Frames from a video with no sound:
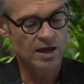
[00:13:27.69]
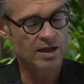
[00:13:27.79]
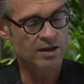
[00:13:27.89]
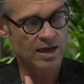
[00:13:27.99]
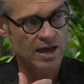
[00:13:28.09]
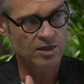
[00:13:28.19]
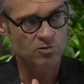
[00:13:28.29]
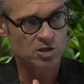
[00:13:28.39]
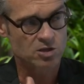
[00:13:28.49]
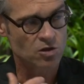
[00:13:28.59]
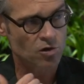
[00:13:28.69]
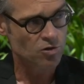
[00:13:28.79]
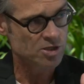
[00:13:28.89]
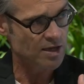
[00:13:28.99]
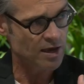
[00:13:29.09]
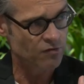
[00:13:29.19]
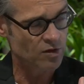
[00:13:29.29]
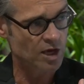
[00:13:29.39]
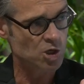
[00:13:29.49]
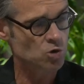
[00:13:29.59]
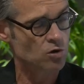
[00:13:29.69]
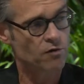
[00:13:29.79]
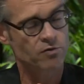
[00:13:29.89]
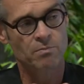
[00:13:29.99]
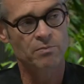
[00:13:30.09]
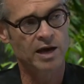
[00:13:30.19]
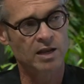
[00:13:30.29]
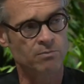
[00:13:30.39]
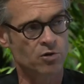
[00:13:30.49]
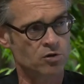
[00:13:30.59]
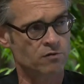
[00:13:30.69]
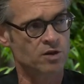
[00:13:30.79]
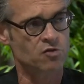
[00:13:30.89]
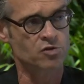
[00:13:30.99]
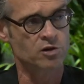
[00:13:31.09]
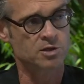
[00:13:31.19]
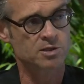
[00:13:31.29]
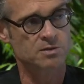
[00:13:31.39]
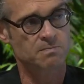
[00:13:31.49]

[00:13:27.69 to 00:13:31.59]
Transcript: and again, there is no safety issue of combining both of these drugs.